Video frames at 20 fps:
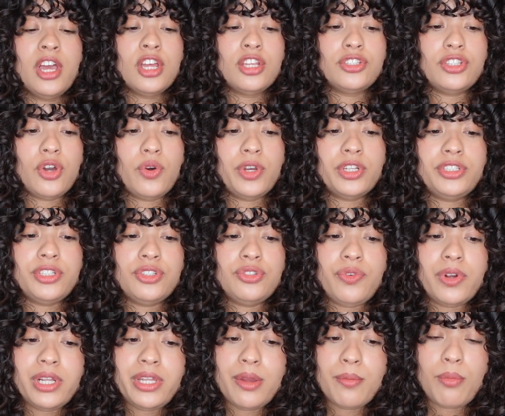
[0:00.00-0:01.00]
So it's just
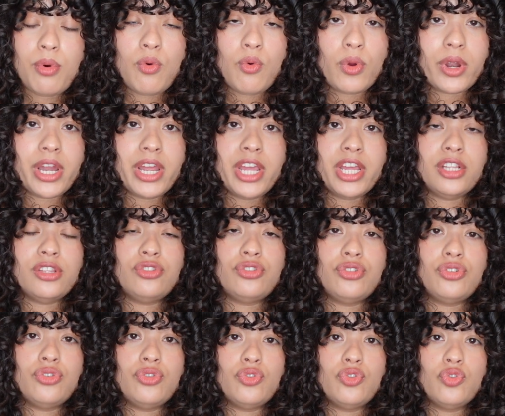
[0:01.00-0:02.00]
really important
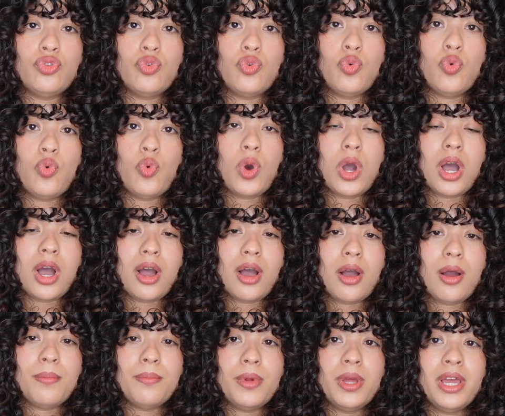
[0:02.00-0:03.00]

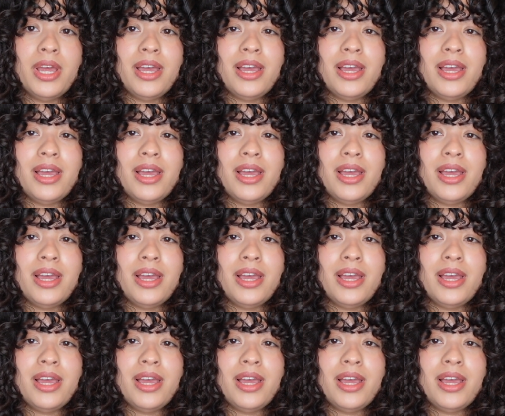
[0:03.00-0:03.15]
to